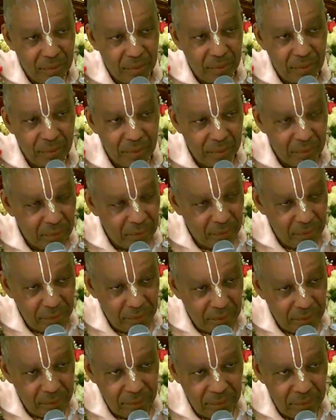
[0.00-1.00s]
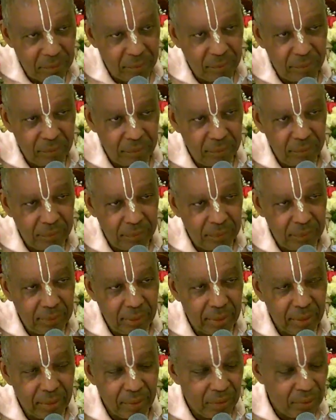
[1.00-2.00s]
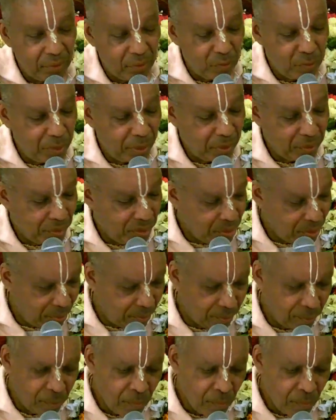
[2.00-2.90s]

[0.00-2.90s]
They're taken care of by Krishna.